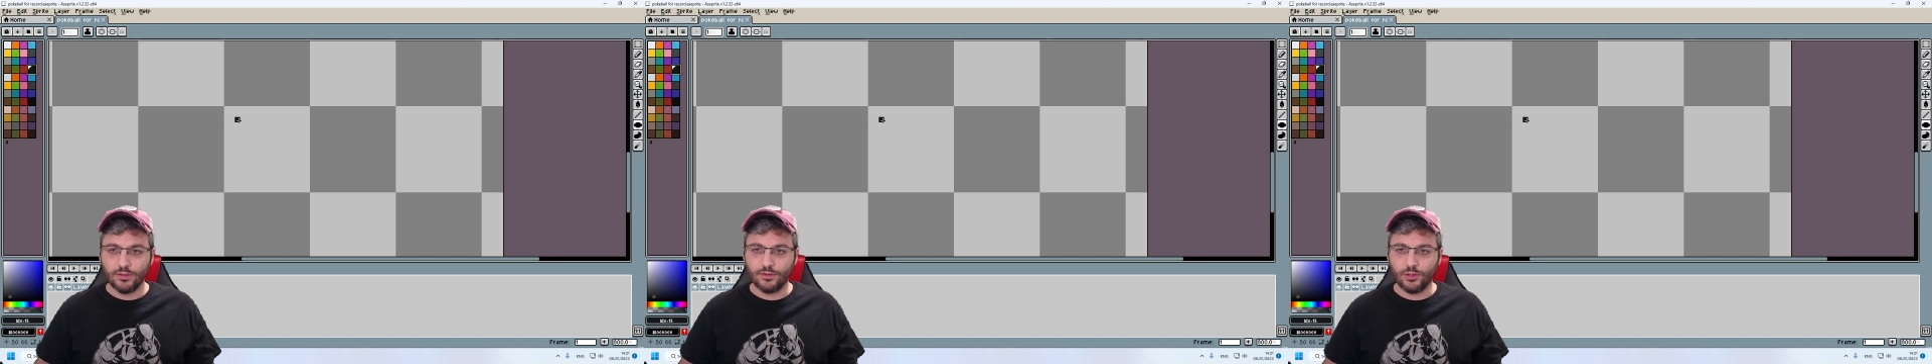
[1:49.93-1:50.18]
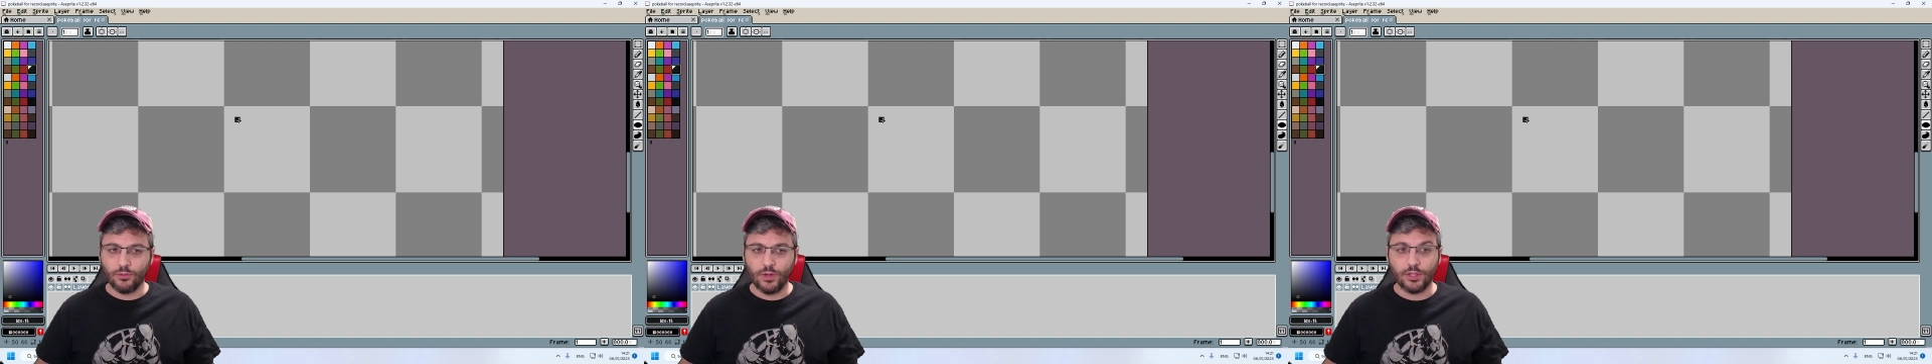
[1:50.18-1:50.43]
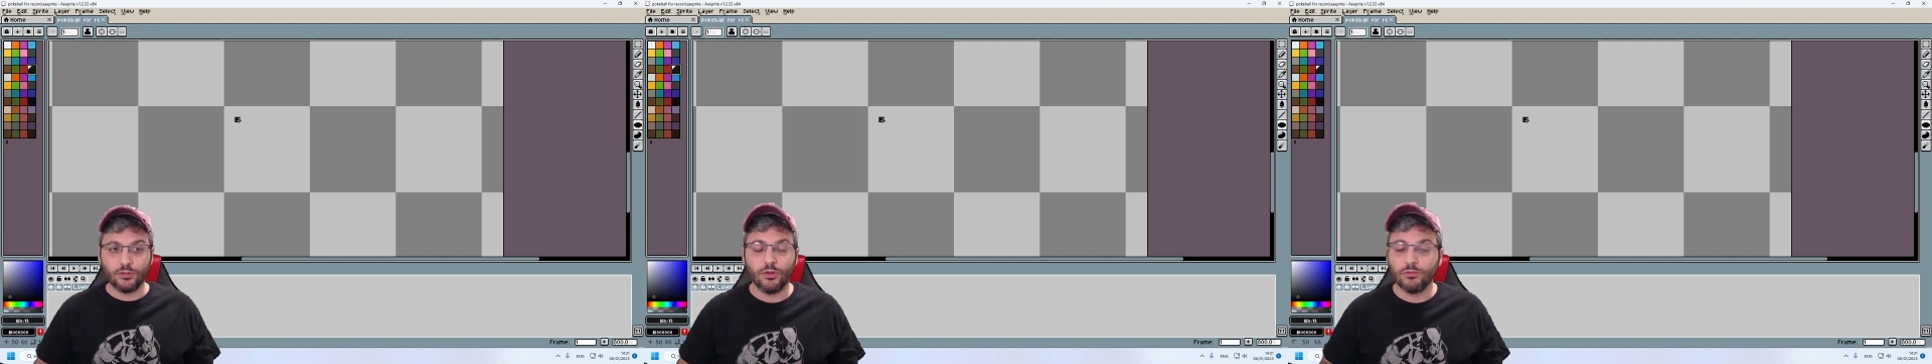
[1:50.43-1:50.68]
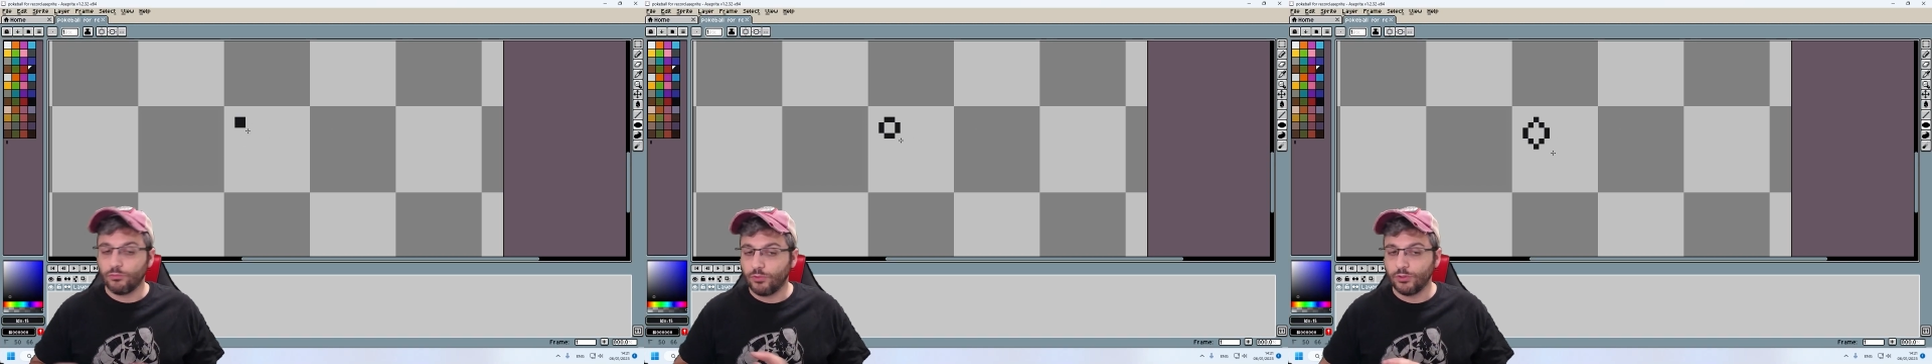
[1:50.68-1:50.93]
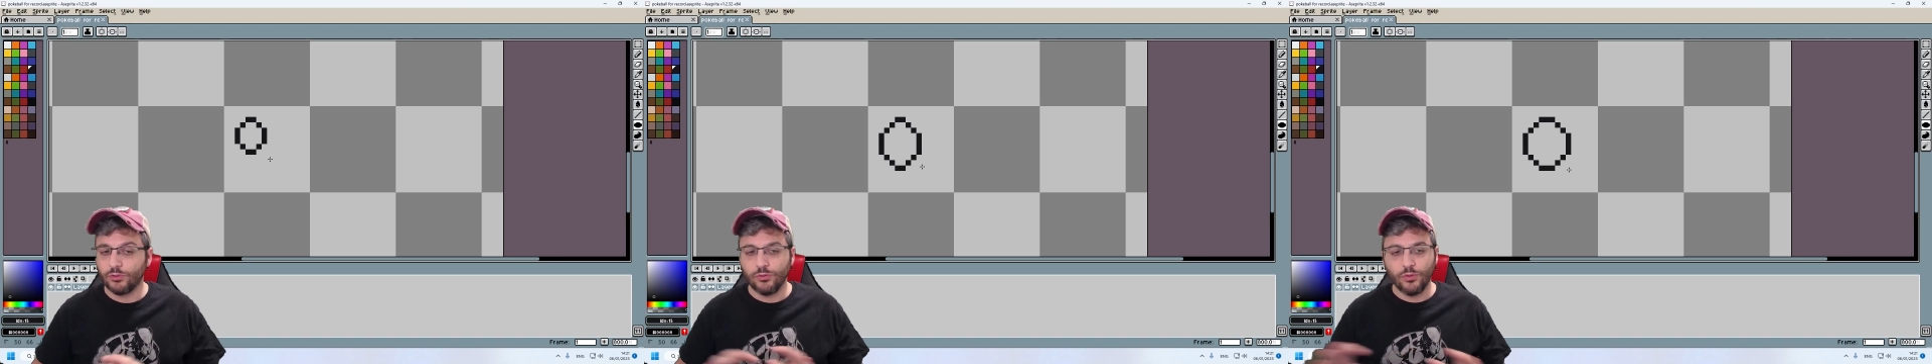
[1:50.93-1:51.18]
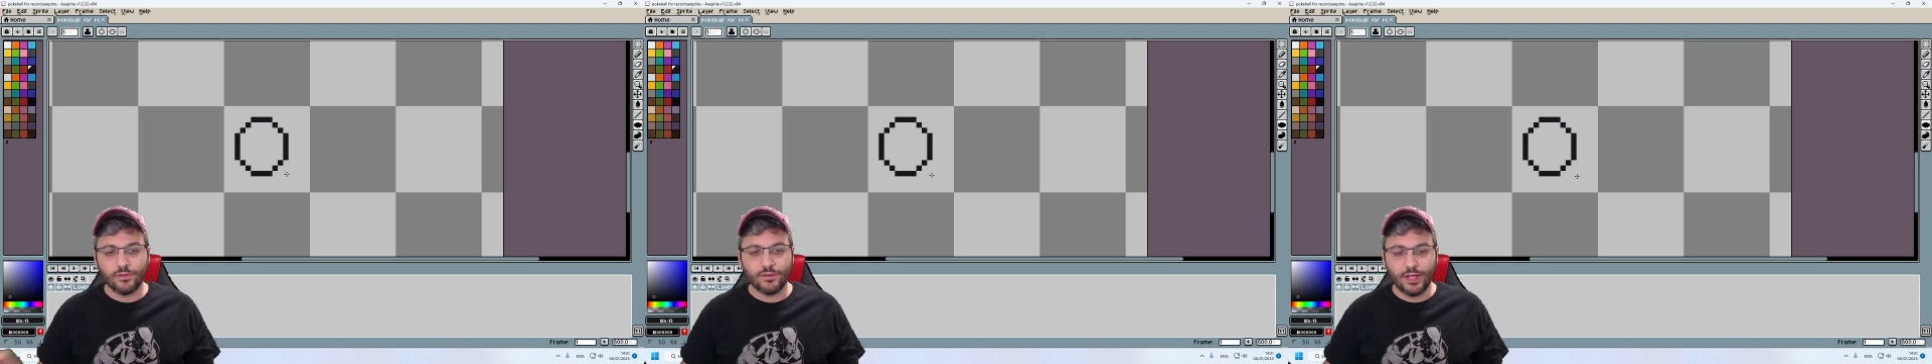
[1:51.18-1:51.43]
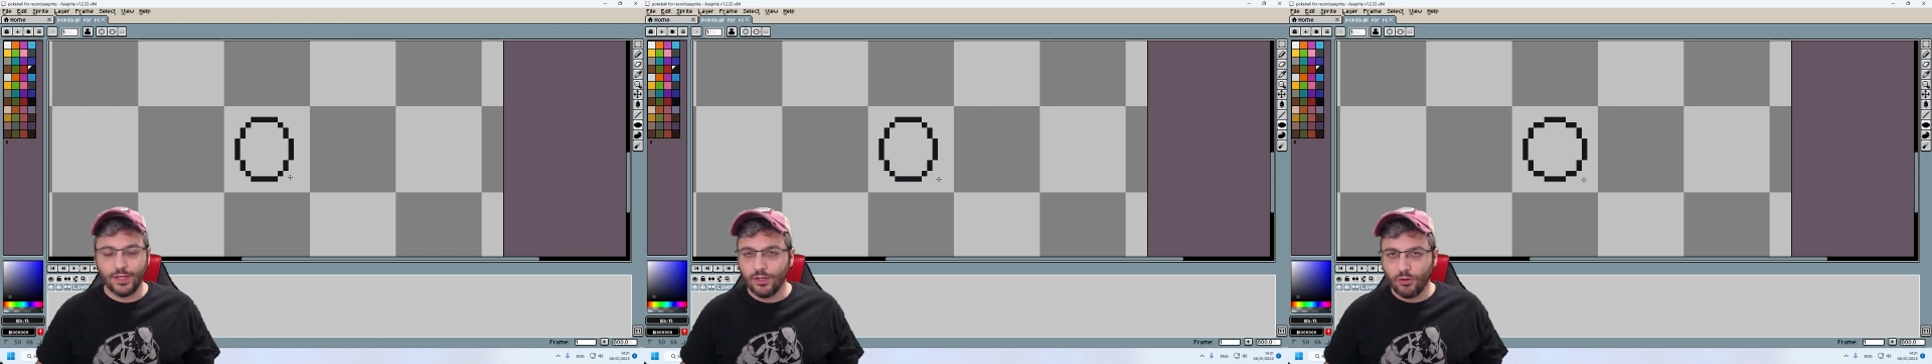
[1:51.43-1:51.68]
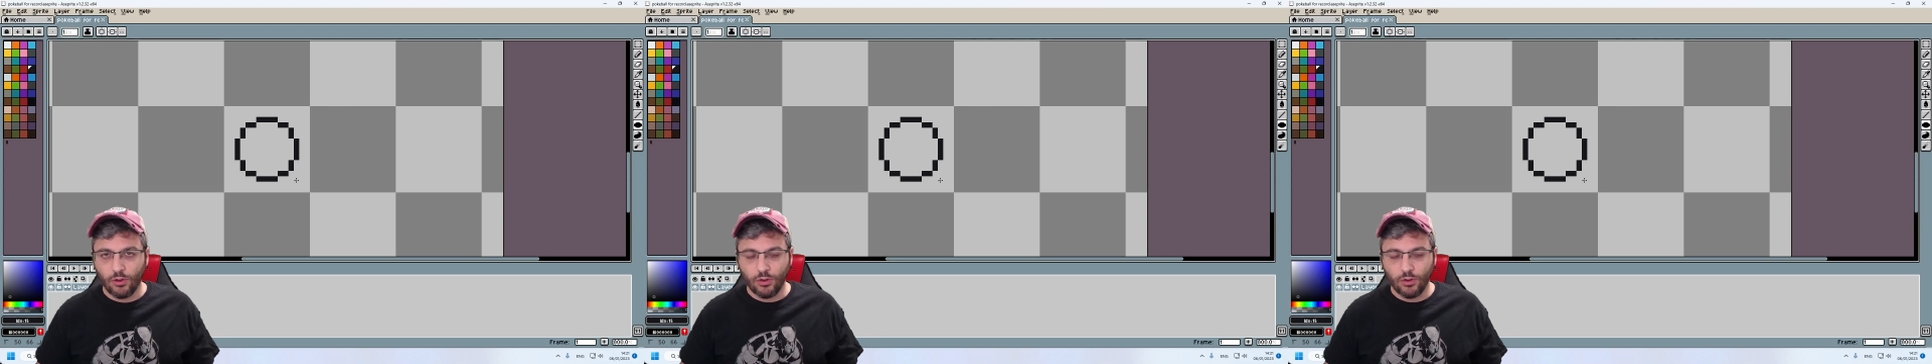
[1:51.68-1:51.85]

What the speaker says: So I don't want to use any